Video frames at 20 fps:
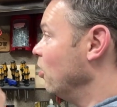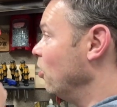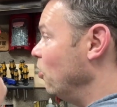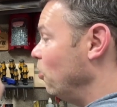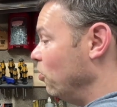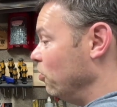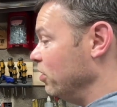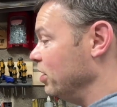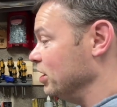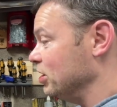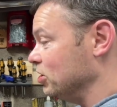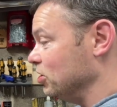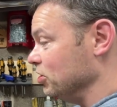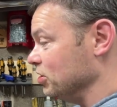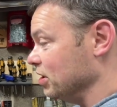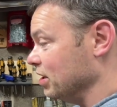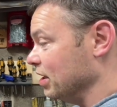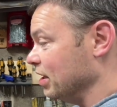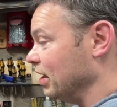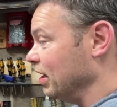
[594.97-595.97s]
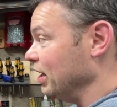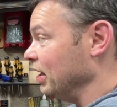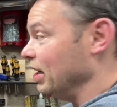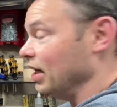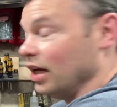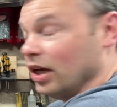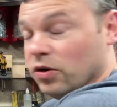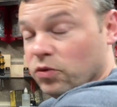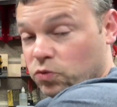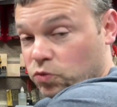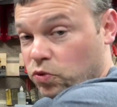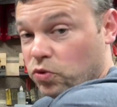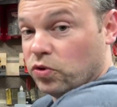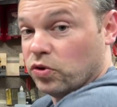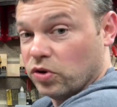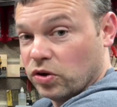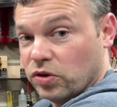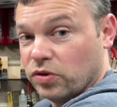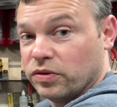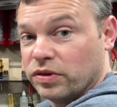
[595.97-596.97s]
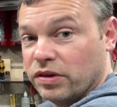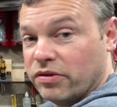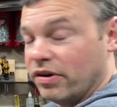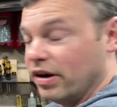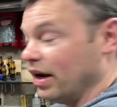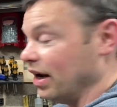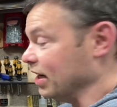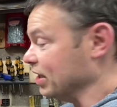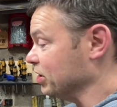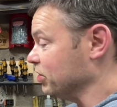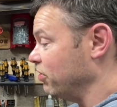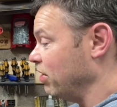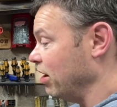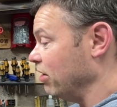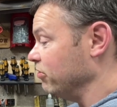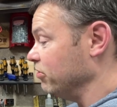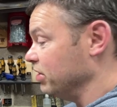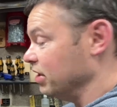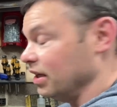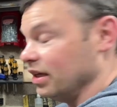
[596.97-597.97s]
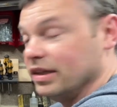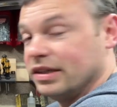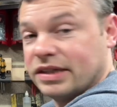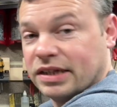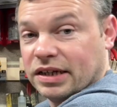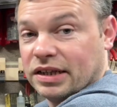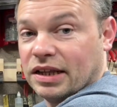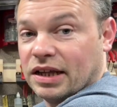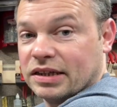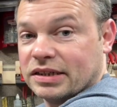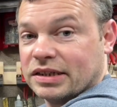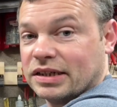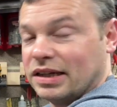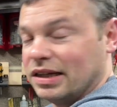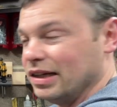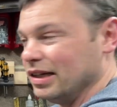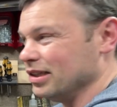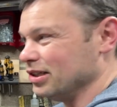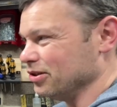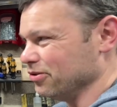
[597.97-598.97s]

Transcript: or this doesn't clear, it won't load the next round until that's cleared.